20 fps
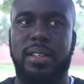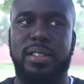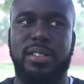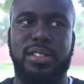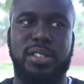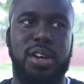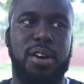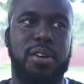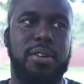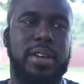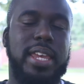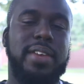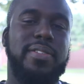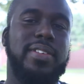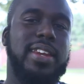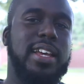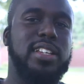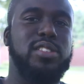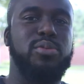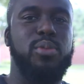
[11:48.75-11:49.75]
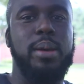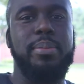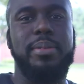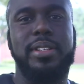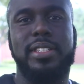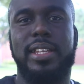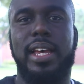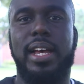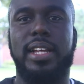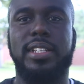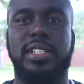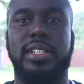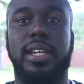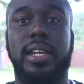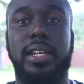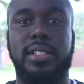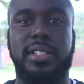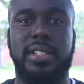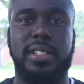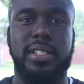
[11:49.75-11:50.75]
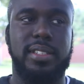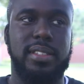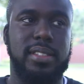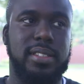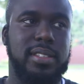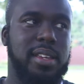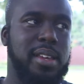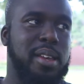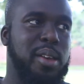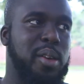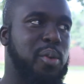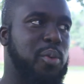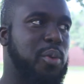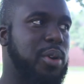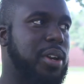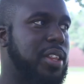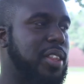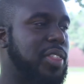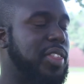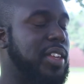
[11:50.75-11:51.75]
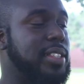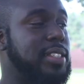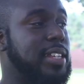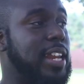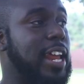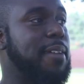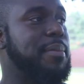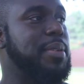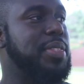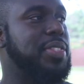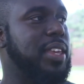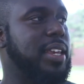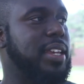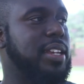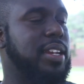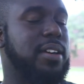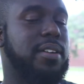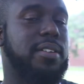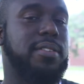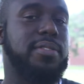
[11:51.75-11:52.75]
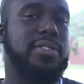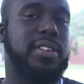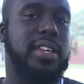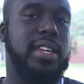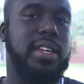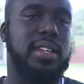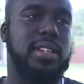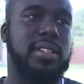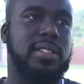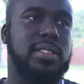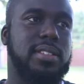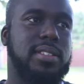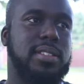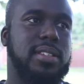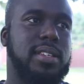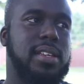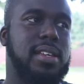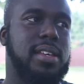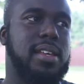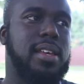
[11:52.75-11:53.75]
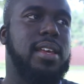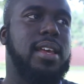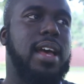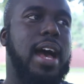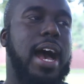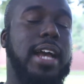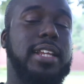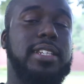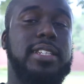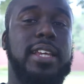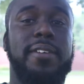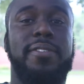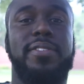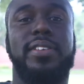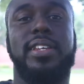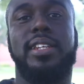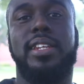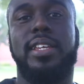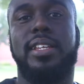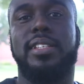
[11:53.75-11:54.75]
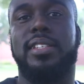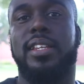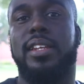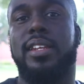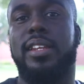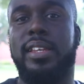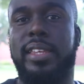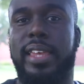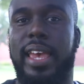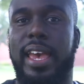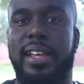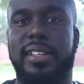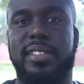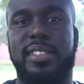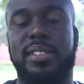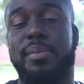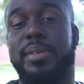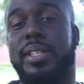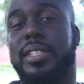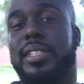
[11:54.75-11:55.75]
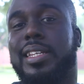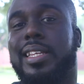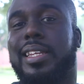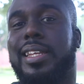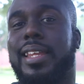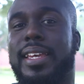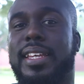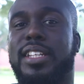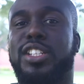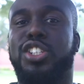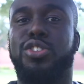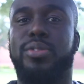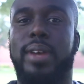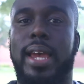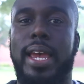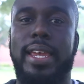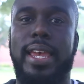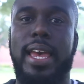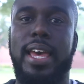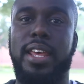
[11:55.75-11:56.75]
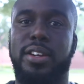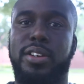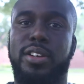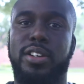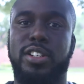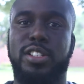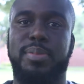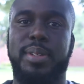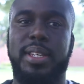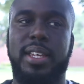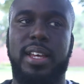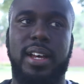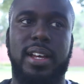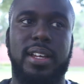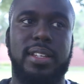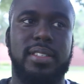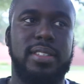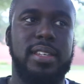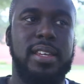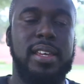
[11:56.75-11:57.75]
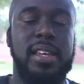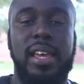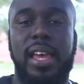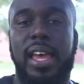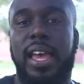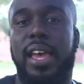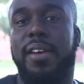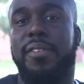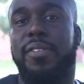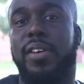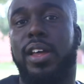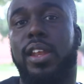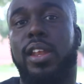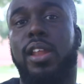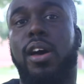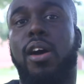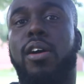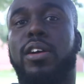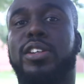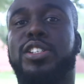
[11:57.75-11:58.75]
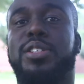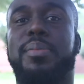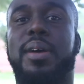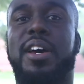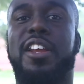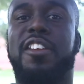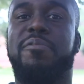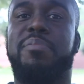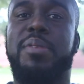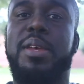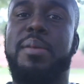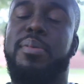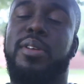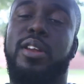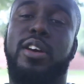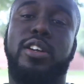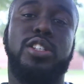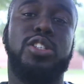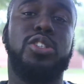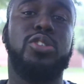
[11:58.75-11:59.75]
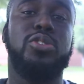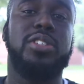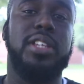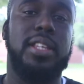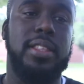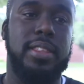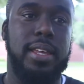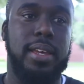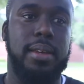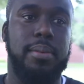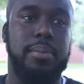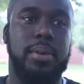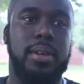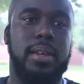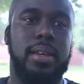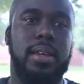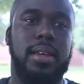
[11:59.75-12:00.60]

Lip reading: So even as web design changes, one of the things that I've been thinking of is I definitely need to look at some of these click and drag editors, because if a large amount of people are using them,